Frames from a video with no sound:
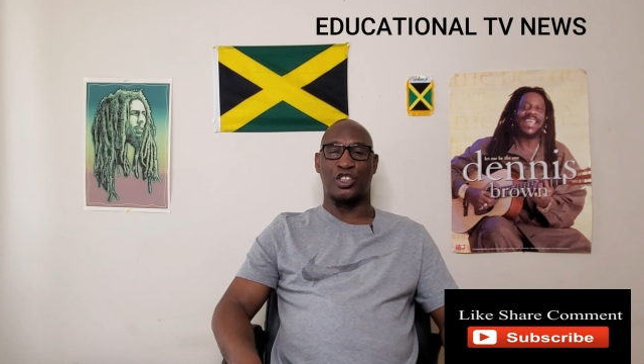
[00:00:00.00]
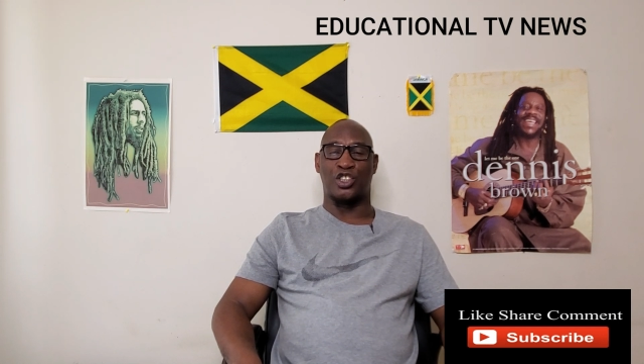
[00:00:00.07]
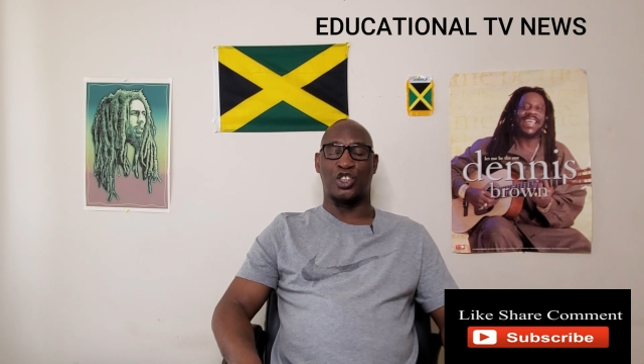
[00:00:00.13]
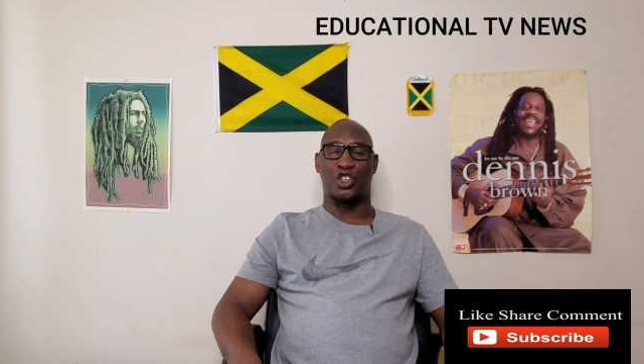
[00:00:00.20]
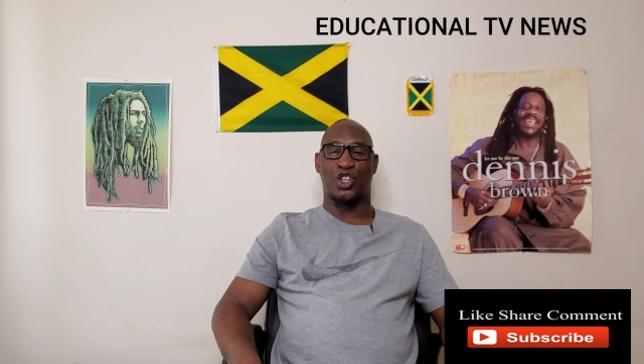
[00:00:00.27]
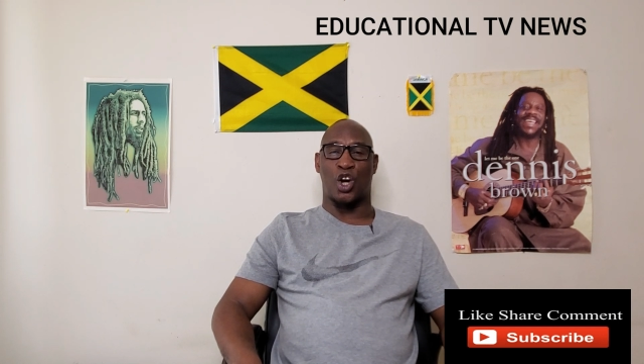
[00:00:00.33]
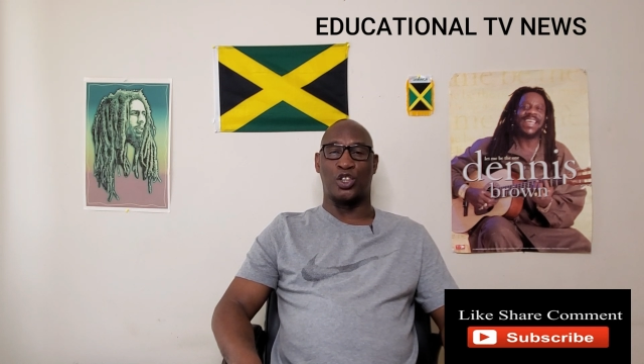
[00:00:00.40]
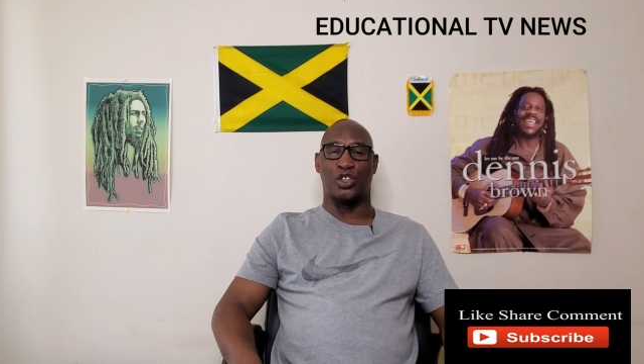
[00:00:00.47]

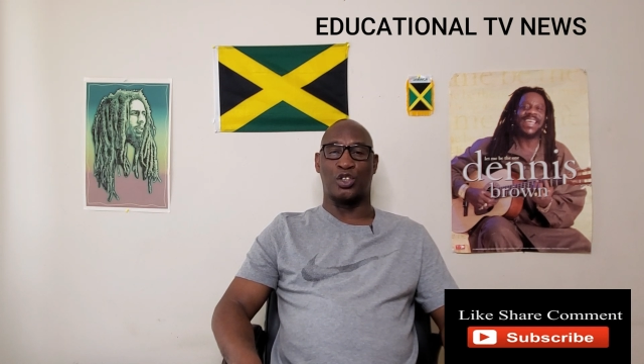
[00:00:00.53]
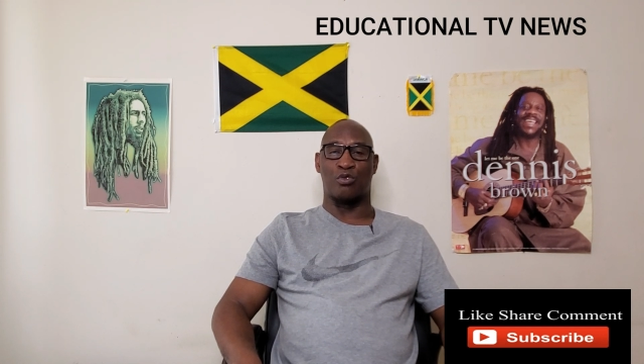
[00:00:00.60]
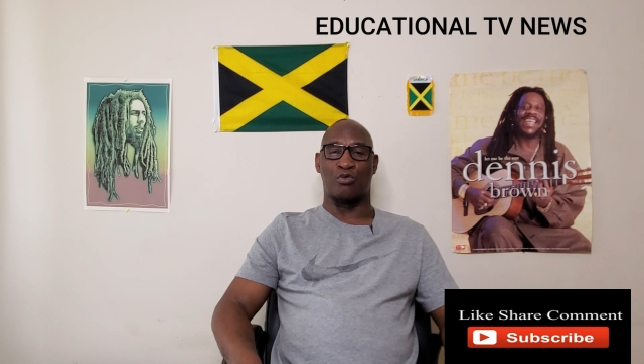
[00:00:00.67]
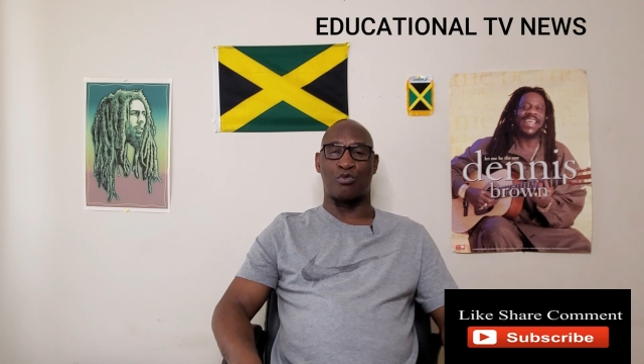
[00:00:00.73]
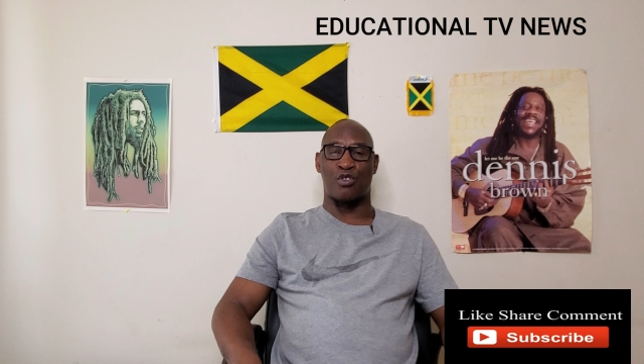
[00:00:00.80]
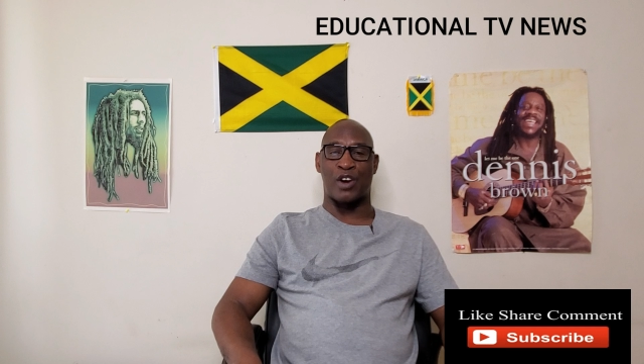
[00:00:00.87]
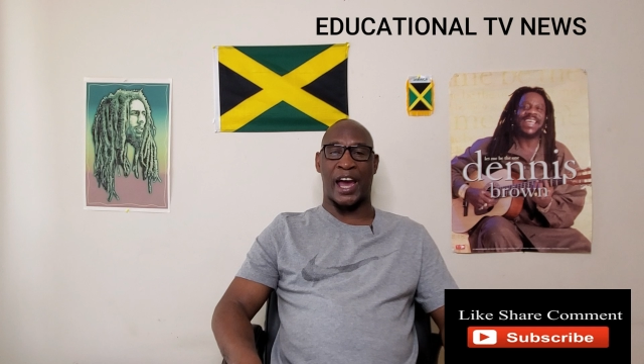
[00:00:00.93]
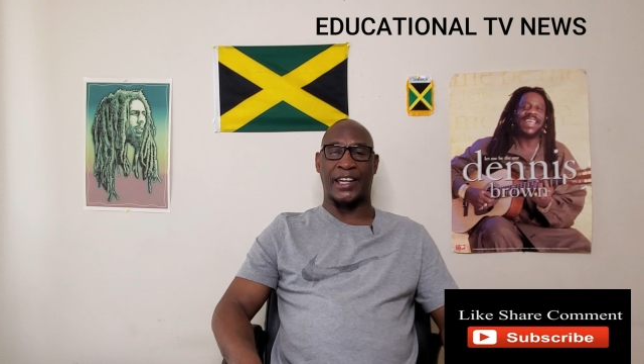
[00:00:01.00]
stunt
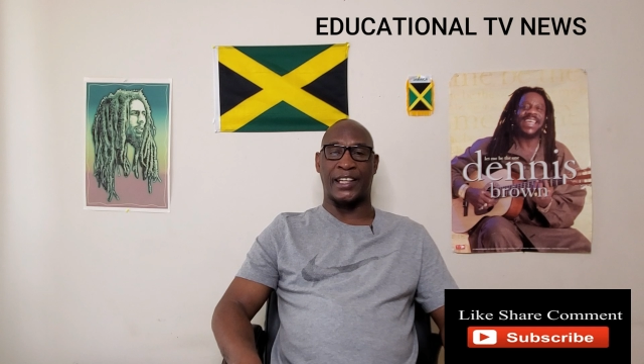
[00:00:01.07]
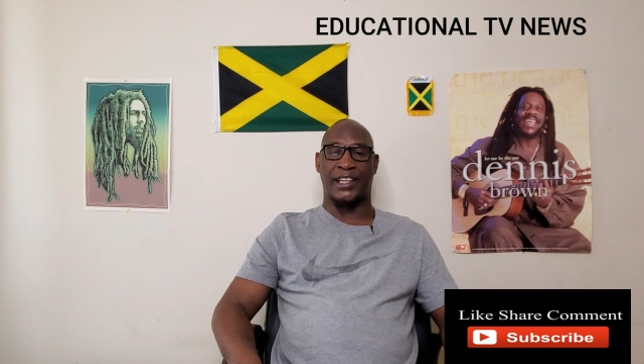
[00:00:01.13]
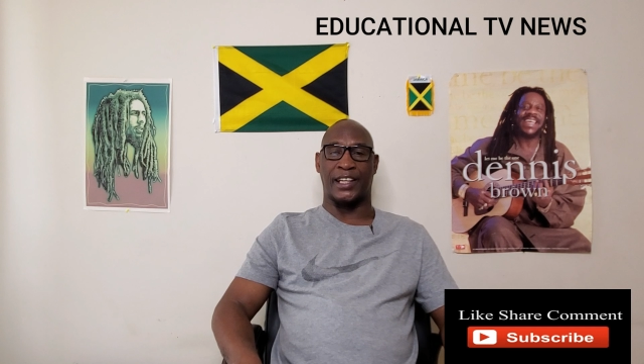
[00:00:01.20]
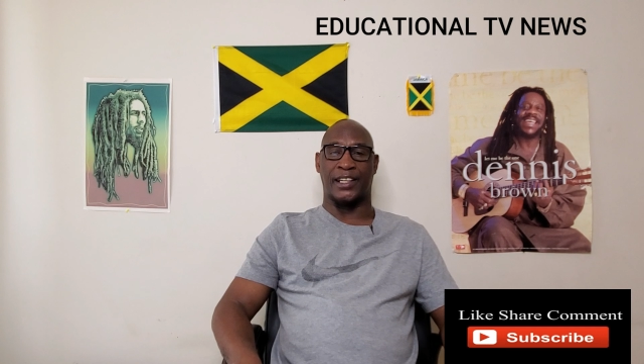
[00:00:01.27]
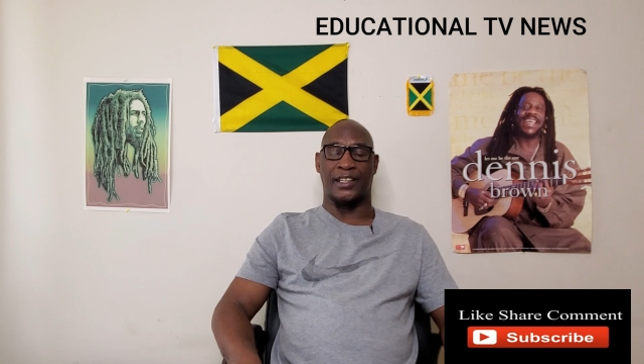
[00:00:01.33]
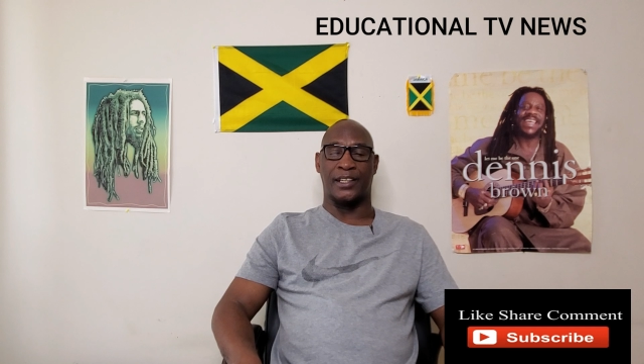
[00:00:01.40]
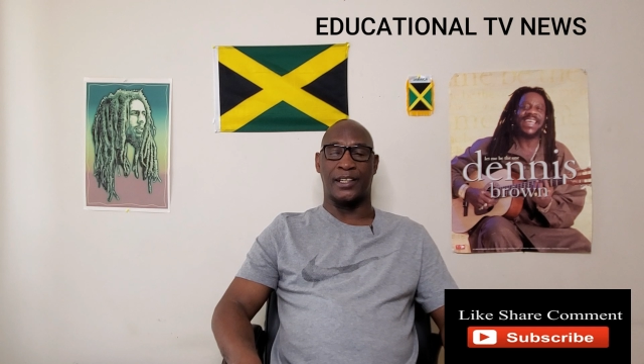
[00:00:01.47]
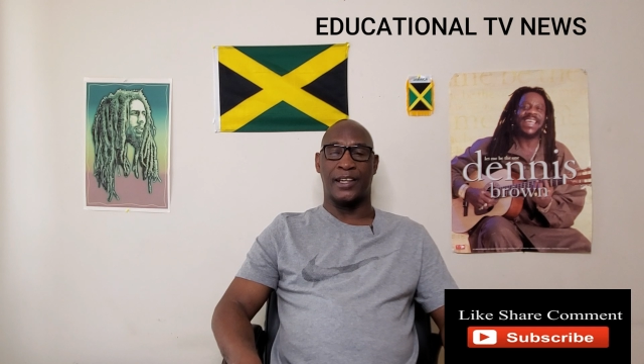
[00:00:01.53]

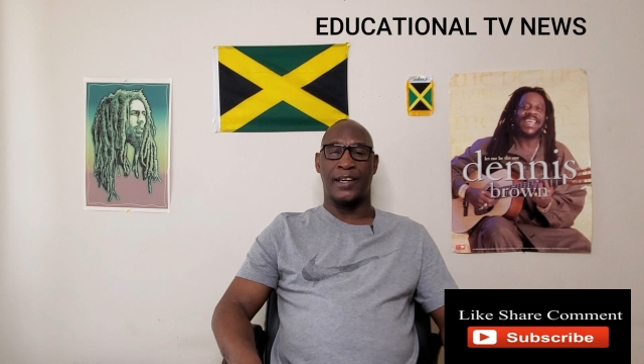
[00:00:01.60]
riding.